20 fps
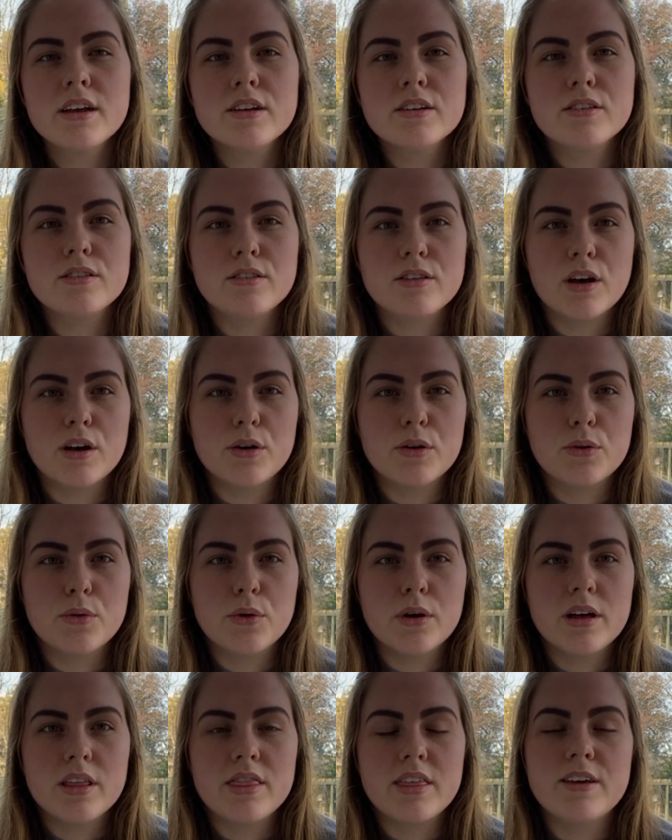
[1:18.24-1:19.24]

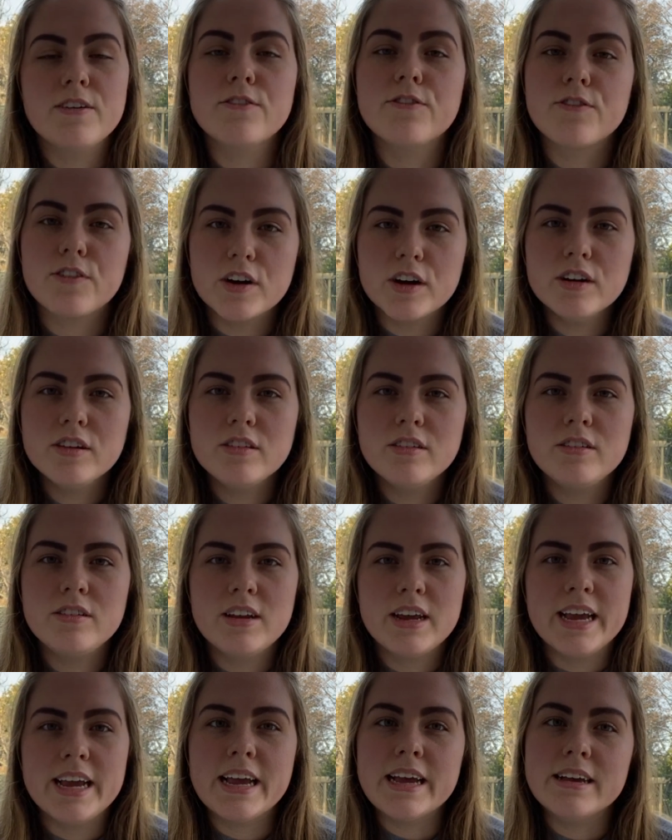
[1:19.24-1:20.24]
So the first
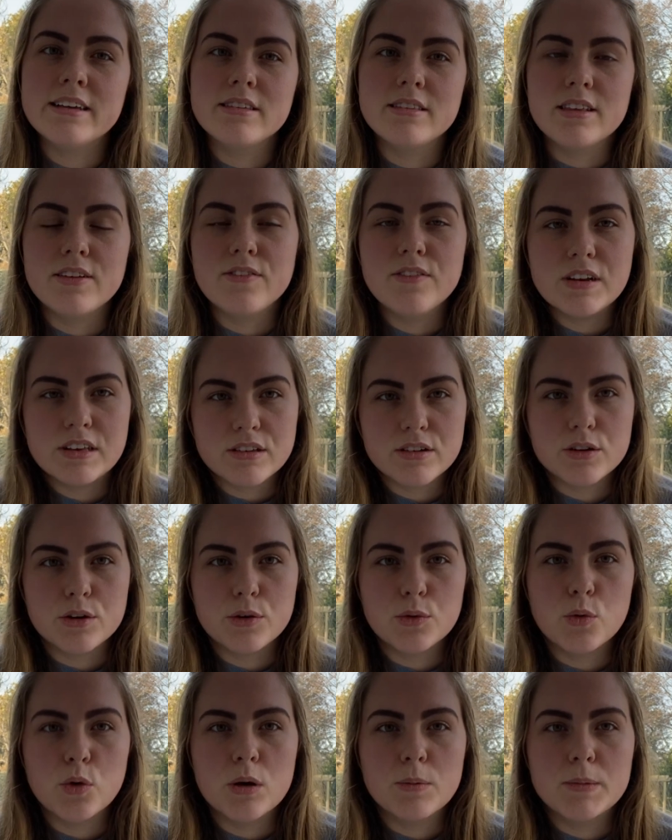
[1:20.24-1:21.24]
is the
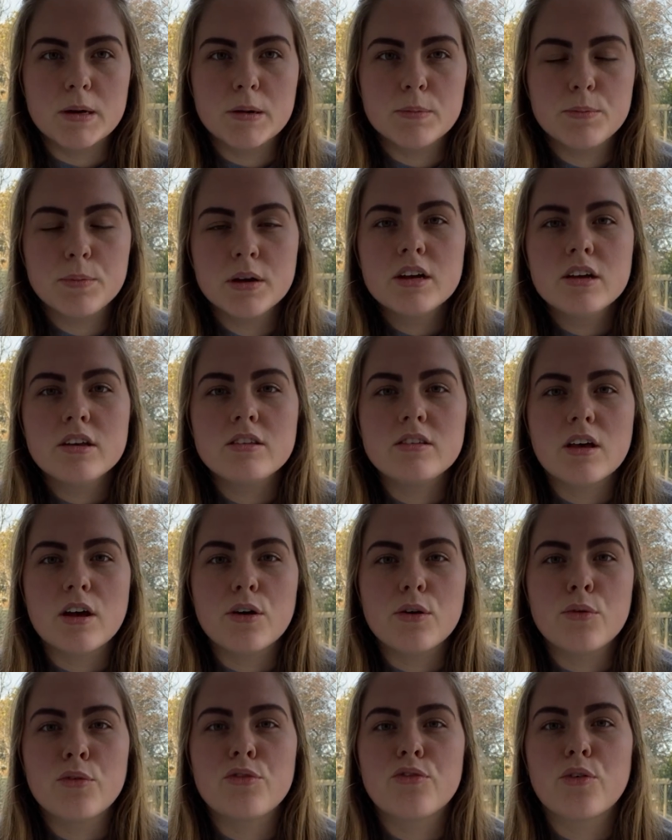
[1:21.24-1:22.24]
physical warm-up.
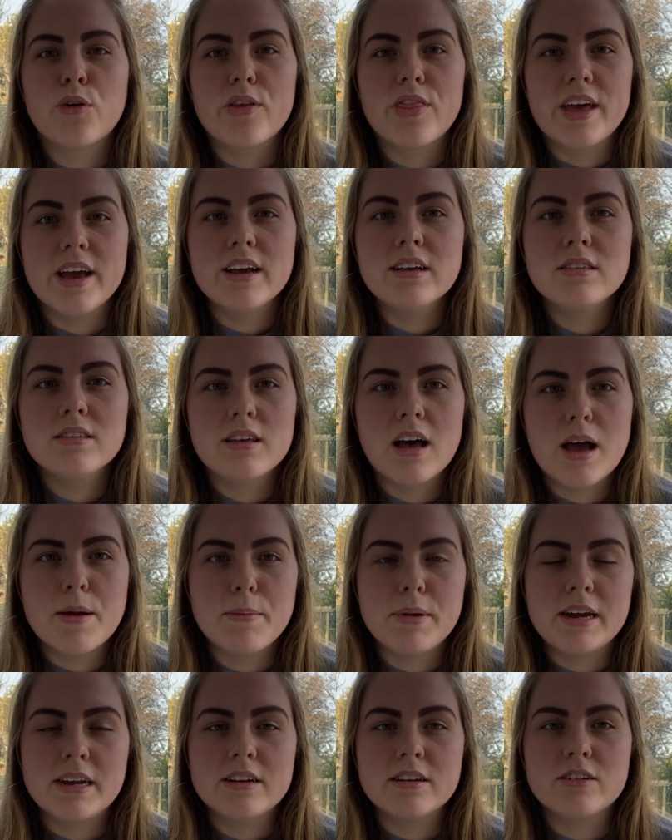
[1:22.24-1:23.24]
So for this, I
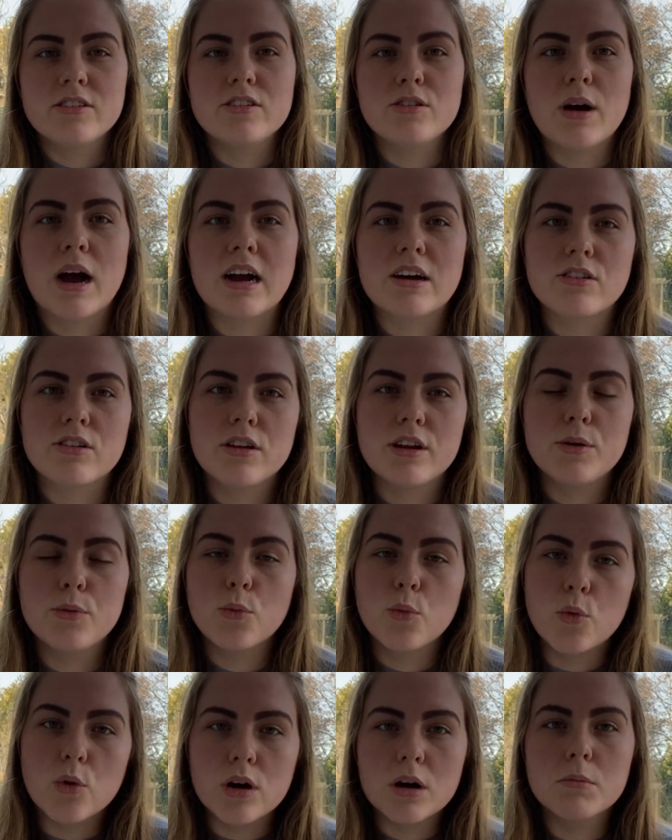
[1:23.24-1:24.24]
mean to actually
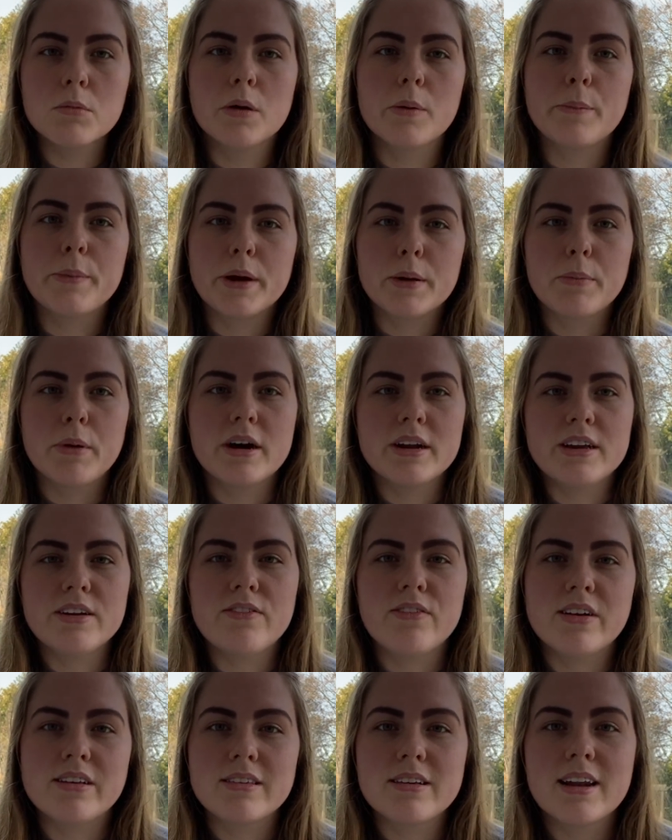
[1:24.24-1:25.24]
warm up your body
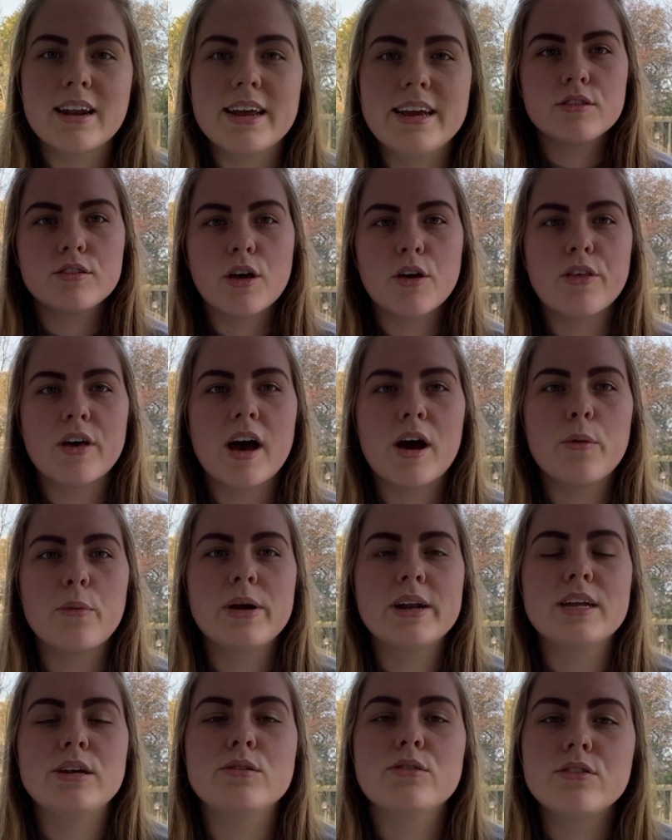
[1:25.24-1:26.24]
physically so that
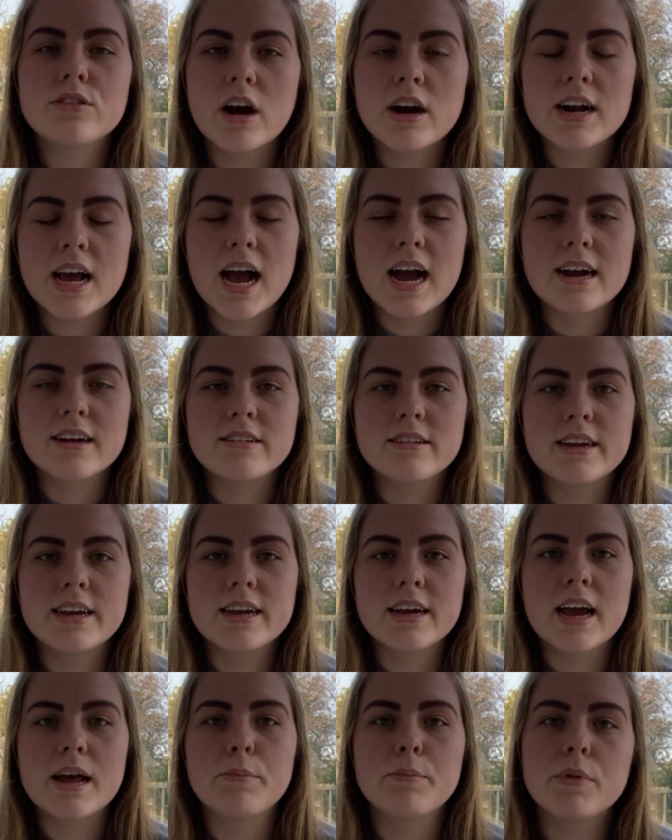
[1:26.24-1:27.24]
when you start
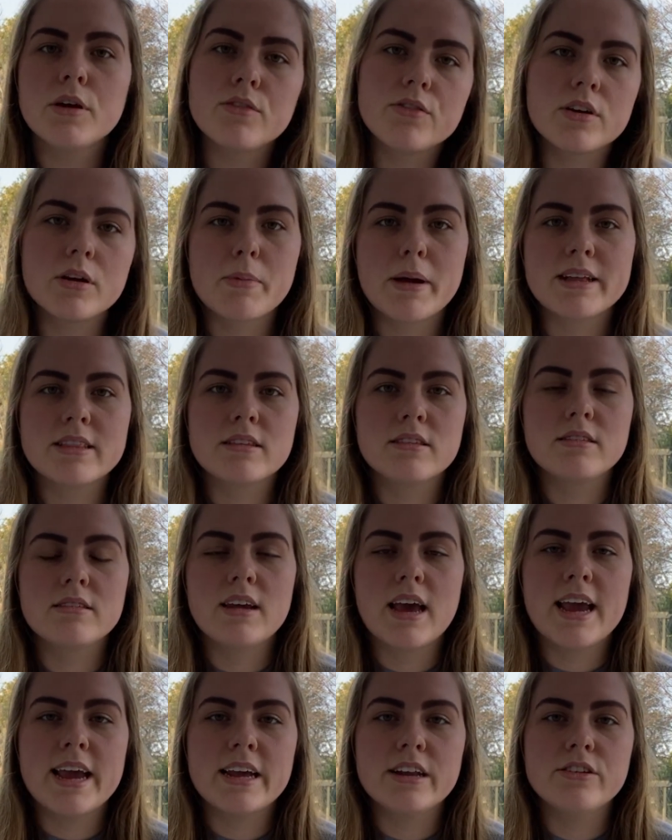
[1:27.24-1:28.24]
acting and moving about the
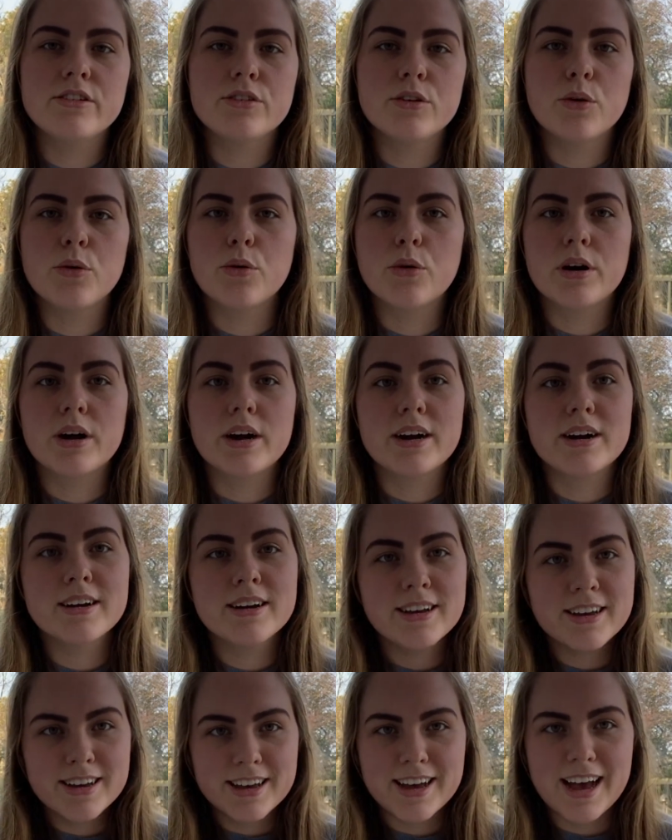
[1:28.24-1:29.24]
stage or
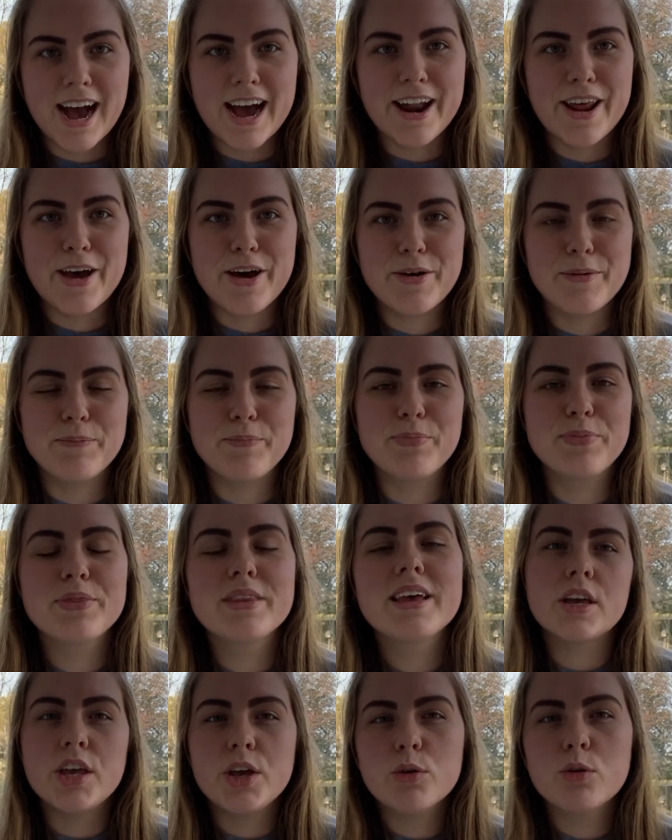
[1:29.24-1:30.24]
at home,
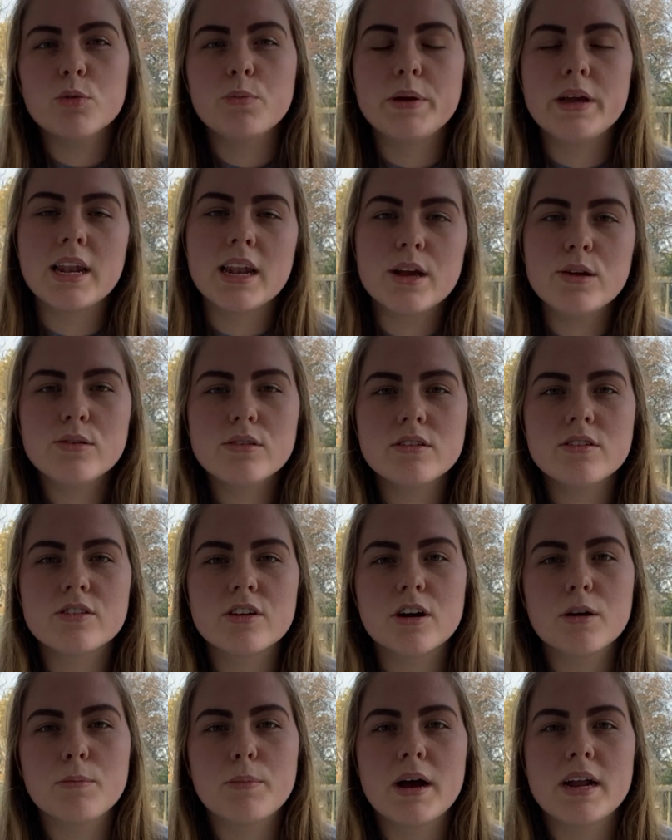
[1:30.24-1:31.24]
you will be loosened
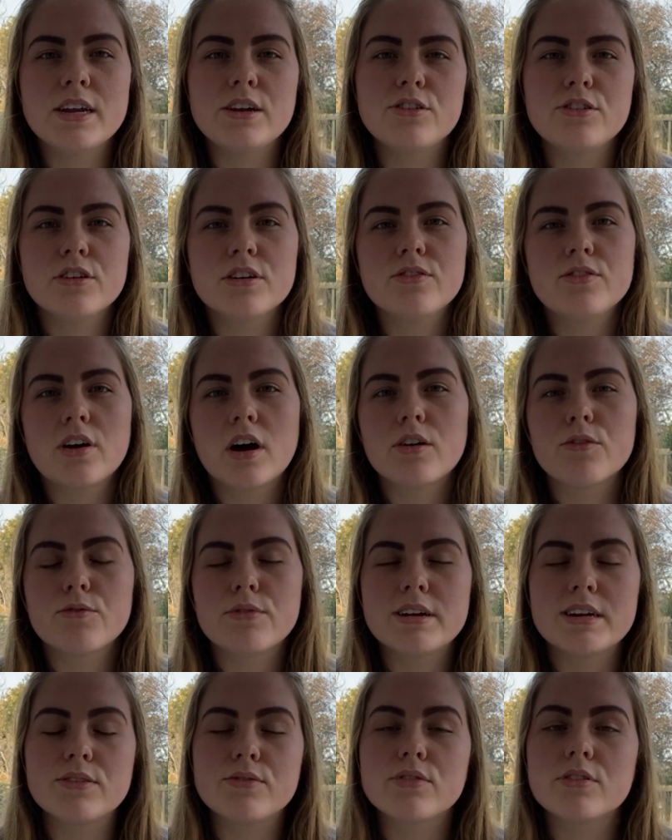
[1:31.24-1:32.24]
up and you should have gotten
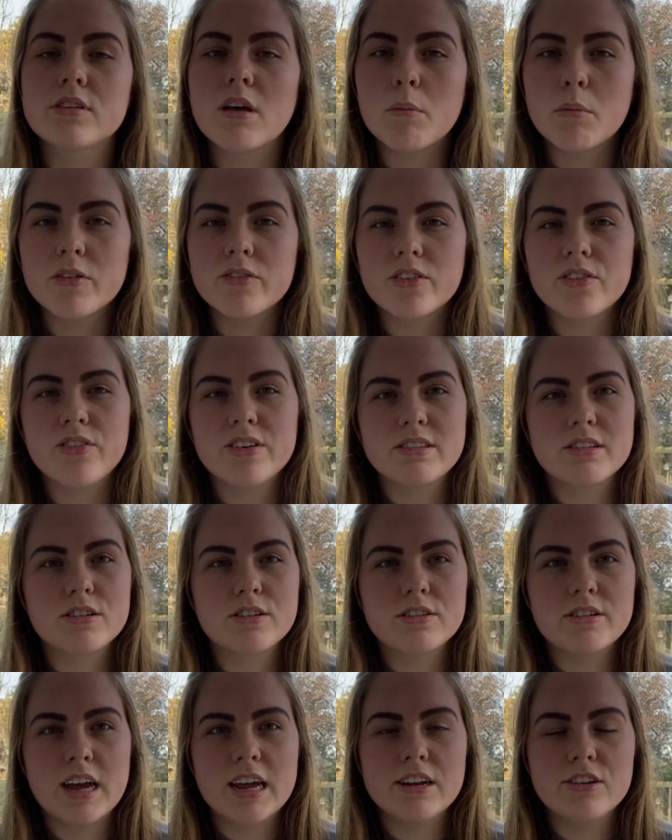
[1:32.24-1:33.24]
rid of some of the
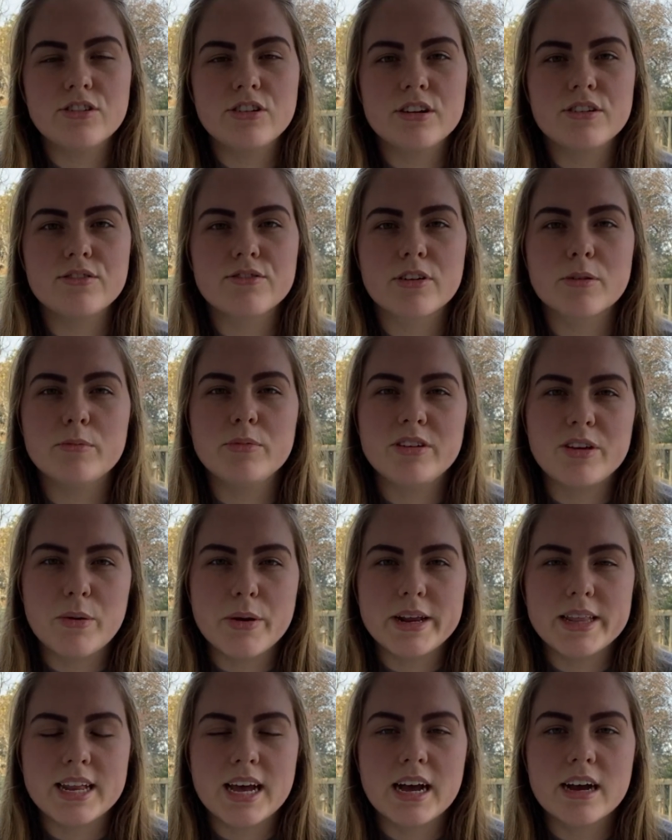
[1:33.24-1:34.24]
physical tension from
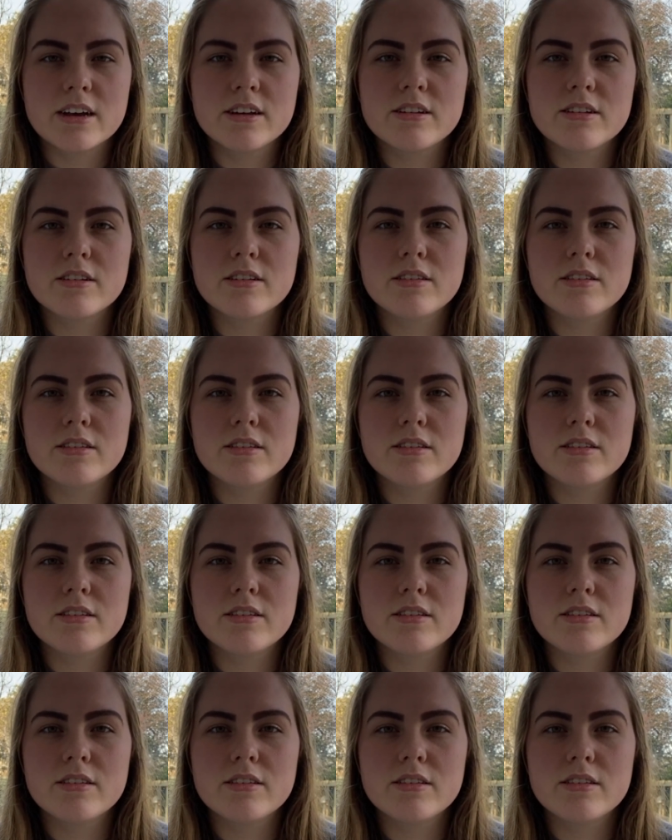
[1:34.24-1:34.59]
doing that.